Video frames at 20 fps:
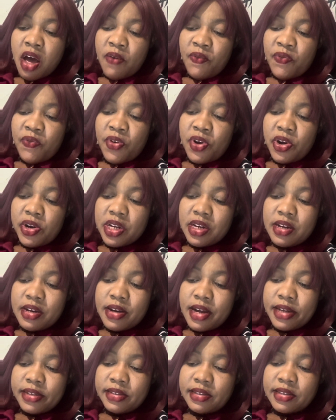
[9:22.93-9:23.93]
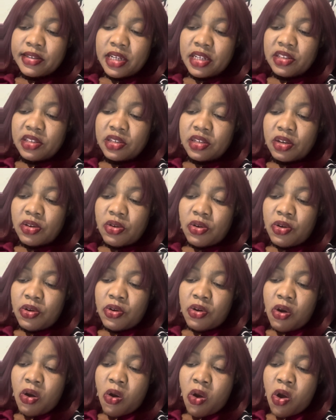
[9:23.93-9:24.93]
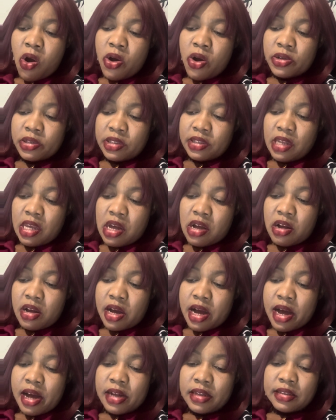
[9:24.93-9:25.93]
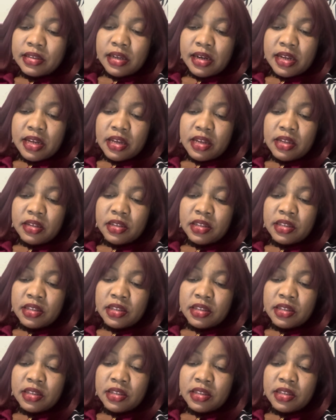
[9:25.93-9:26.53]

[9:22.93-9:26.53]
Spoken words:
Floating nonsensical or self-canceling